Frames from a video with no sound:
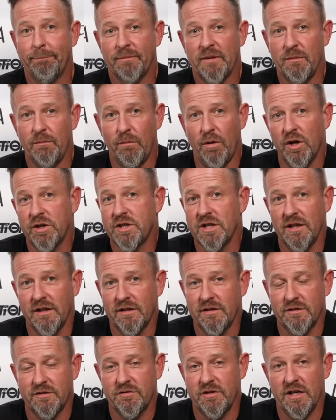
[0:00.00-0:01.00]
modular
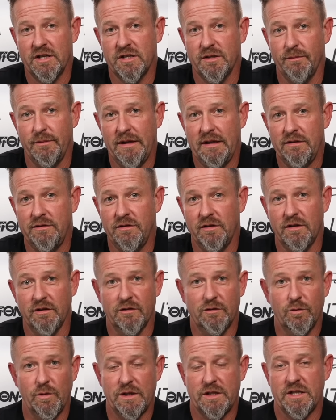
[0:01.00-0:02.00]
construction means you can
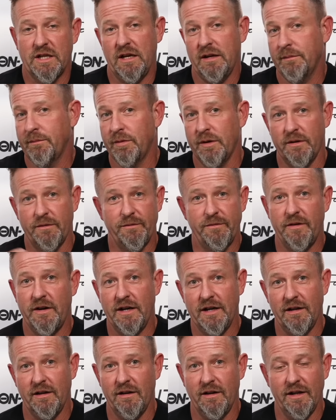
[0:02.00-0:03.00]
switch out, put a
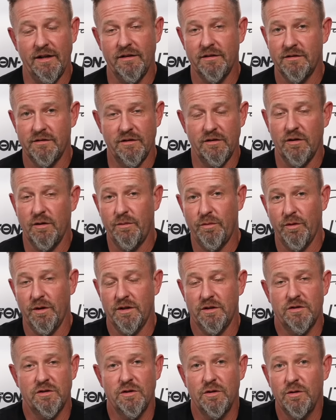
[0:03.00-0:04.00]
fine line
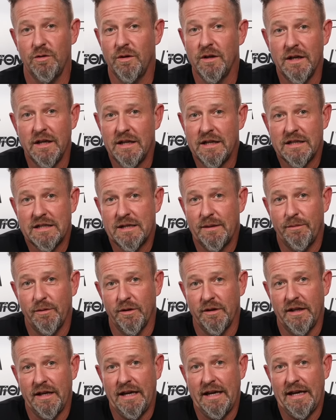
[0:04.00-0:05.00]
0.2 tip
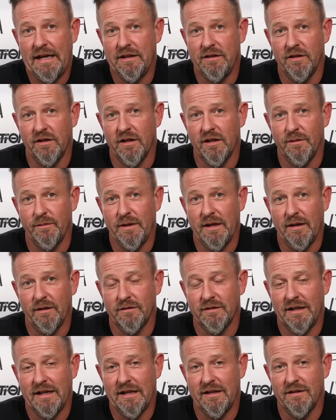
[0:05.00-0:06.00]
on there, and you're going to be able
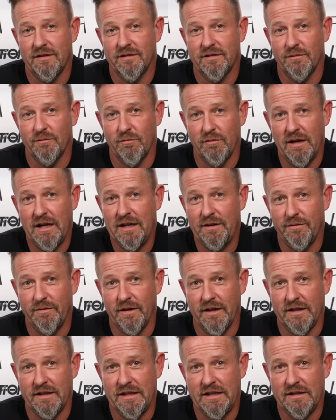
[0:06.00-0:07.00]
to get into some really
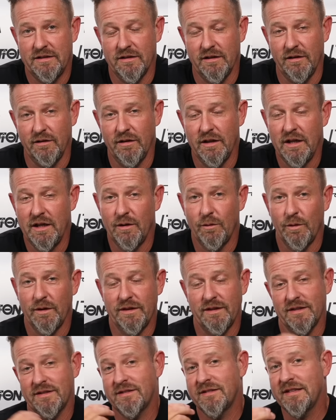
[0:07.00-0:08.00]
fine detail with
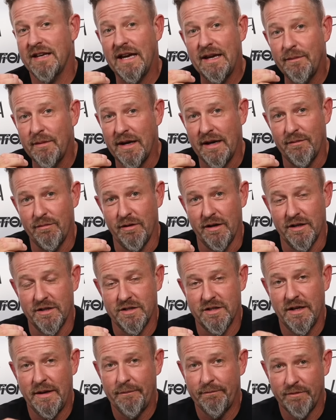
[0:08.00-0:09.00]
the same
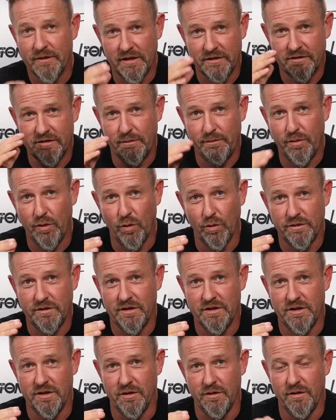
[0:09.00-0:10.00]
airbrush that
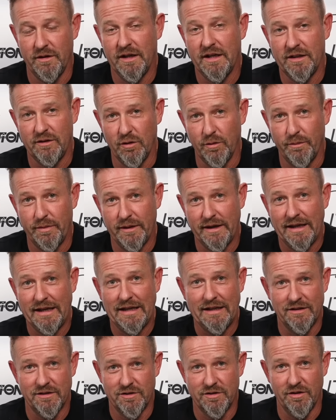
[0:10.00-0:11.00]
supported you in your
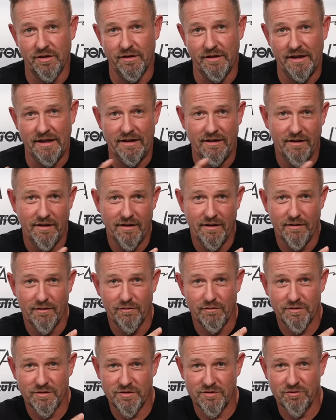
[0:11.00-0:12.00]
beginner's journey
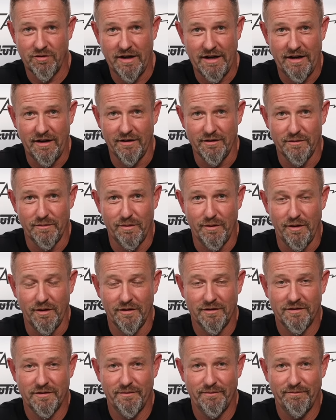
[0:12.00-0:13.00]
straight out of the
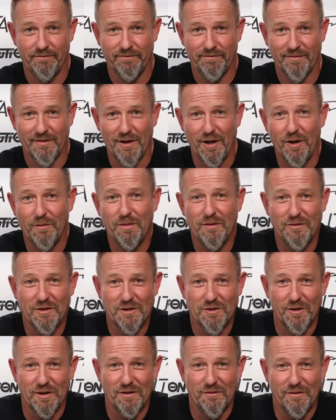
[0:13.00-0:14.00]
box. Hope you've
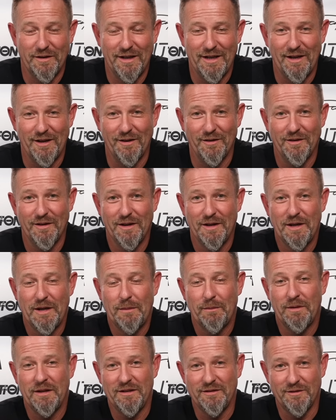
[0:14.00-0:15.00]
enjoyed the video.
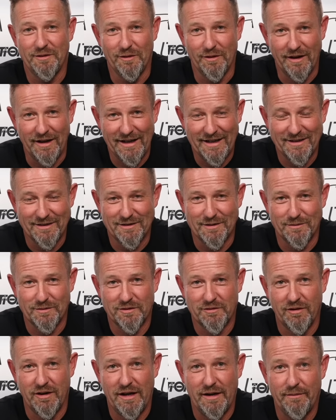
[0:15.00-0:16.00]
Please do like and
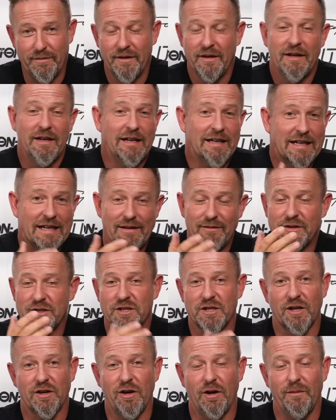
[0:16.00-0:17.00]
subscribe. Give us
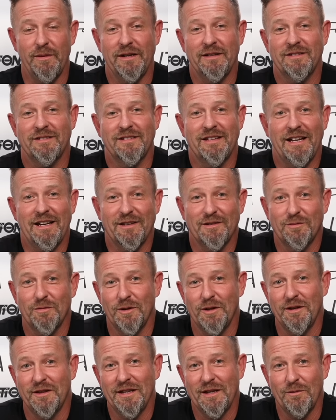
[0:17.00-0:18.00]
your comments. Tell us what
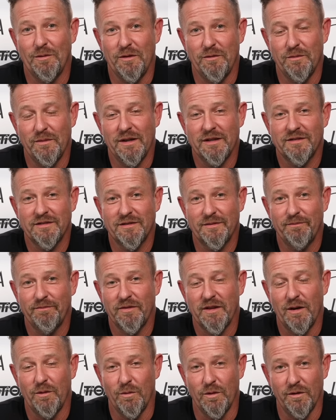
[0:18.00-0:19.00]
you think we've missed,
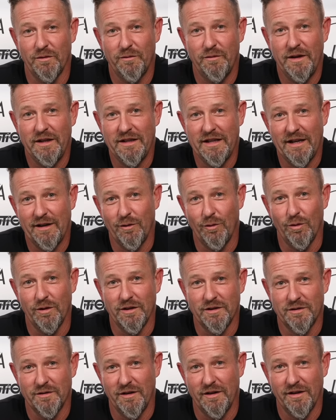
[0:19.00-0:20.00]
and we'll feed that all
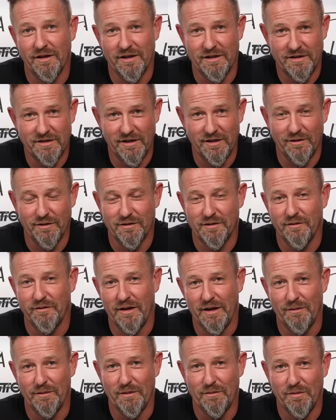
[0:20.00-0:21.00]
into our continuous
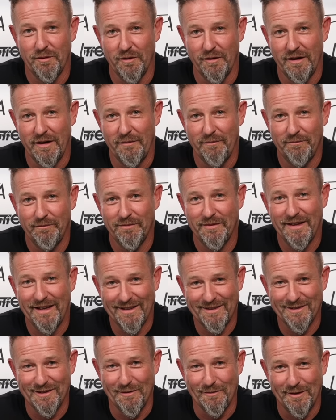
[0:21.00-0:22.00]
development program.
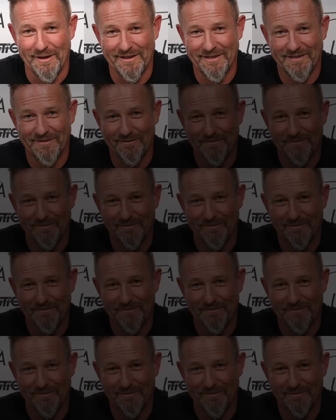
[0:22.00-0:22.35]
Thanks so much.